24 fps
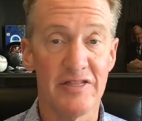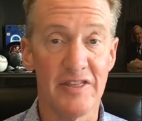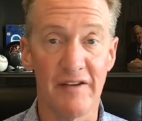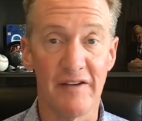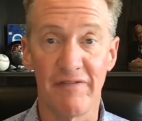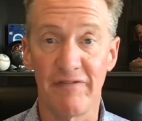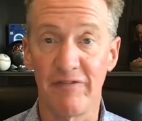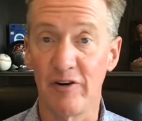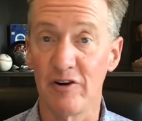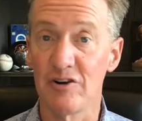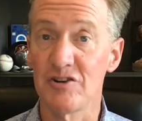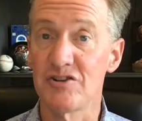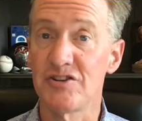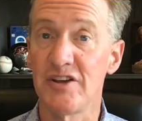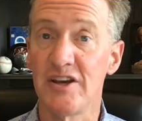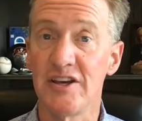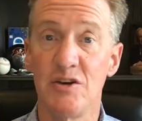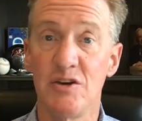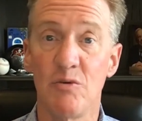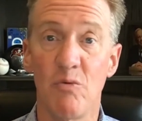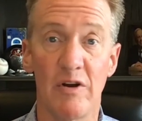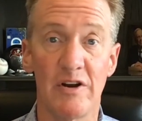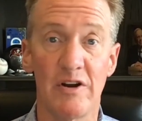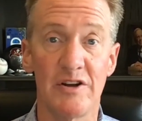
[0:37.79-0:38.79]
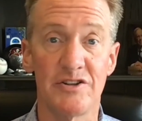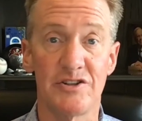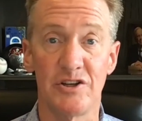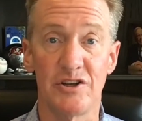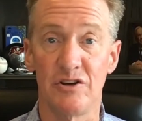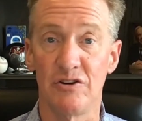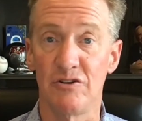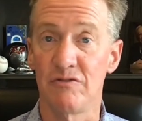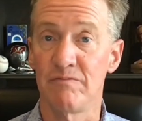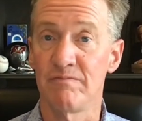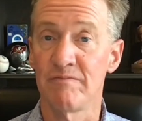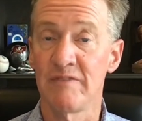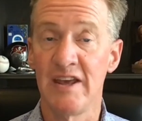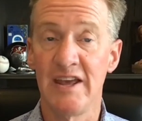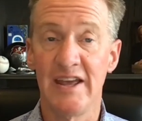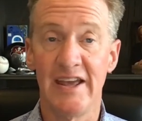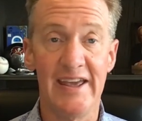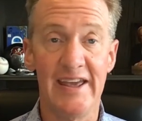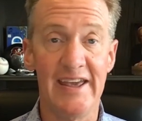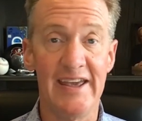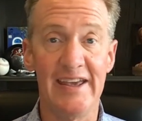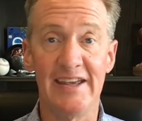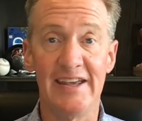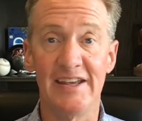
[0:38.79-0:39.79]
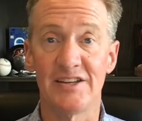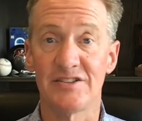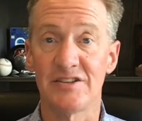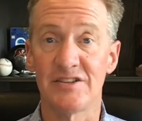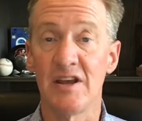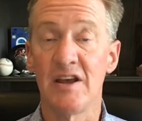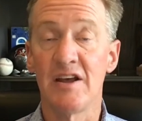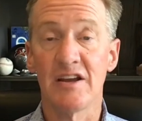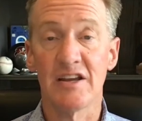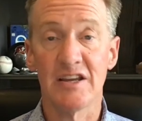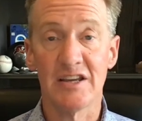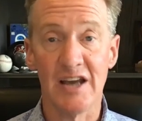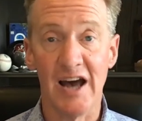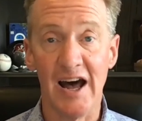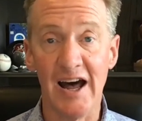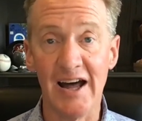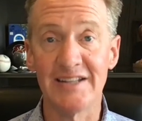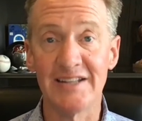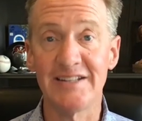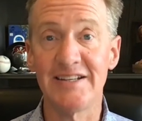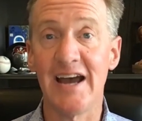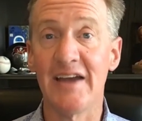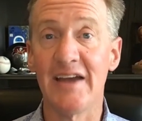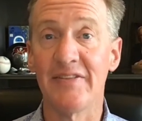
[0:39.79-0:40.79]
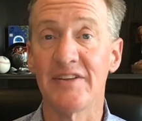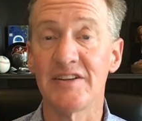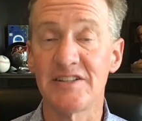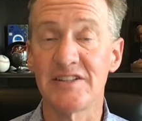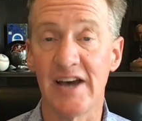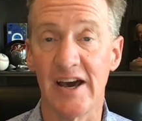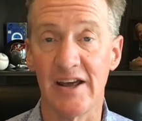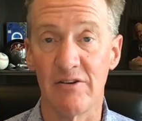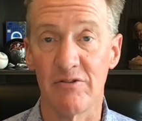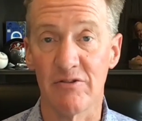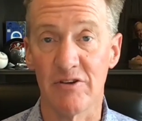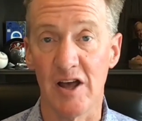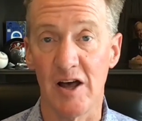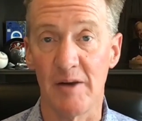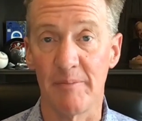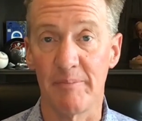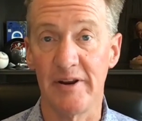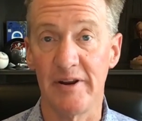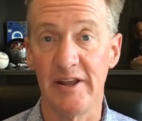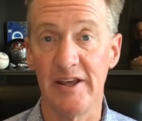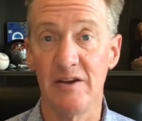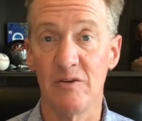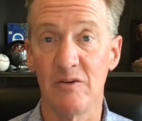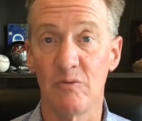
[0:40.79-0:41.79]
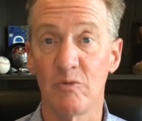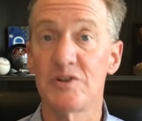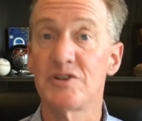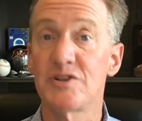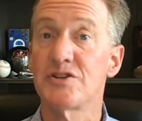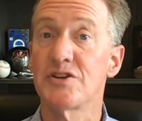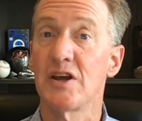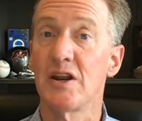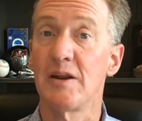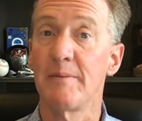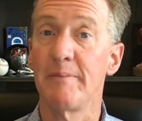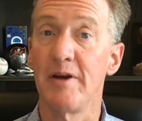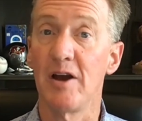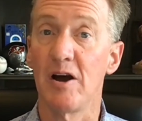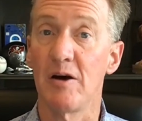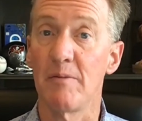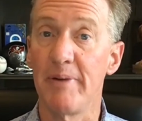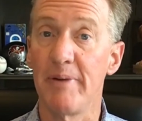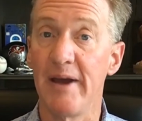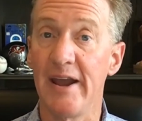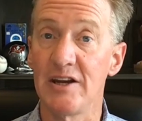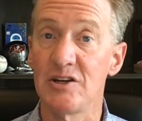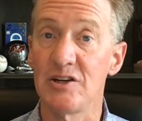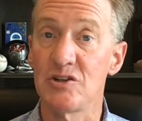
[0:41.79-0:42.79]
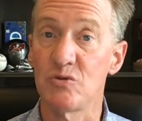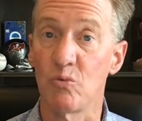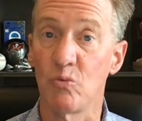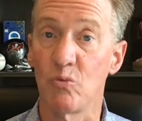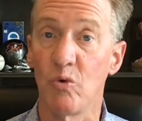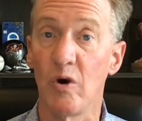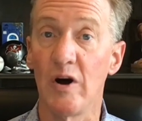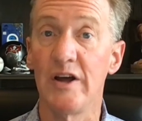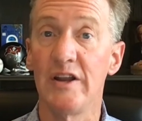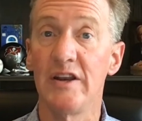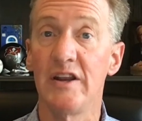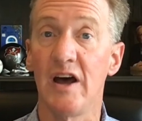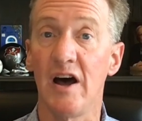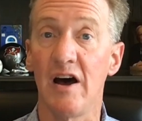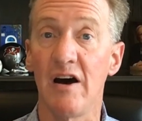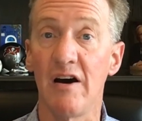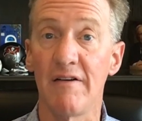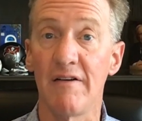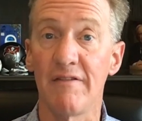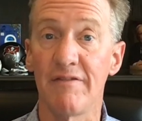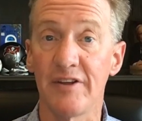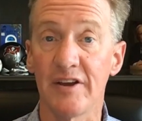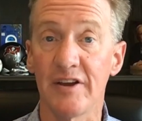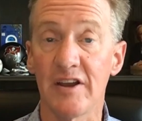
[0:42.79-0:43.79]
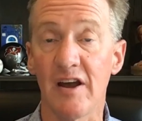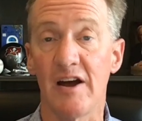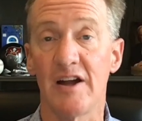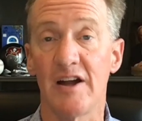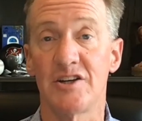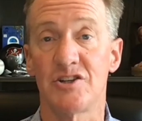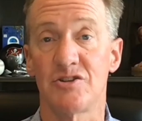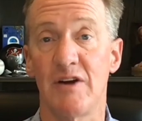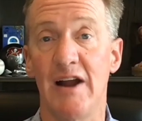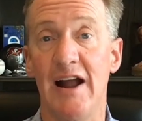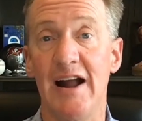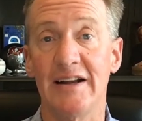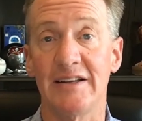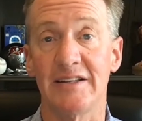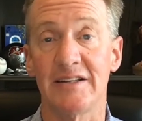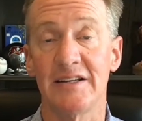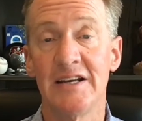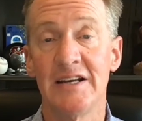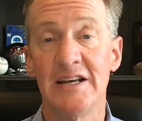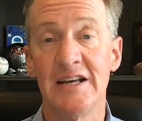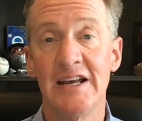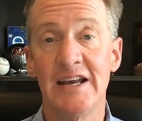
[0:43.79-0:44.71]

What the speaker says: The first thing you want to do is contact the title company, which is going to be on page 1 of the contract,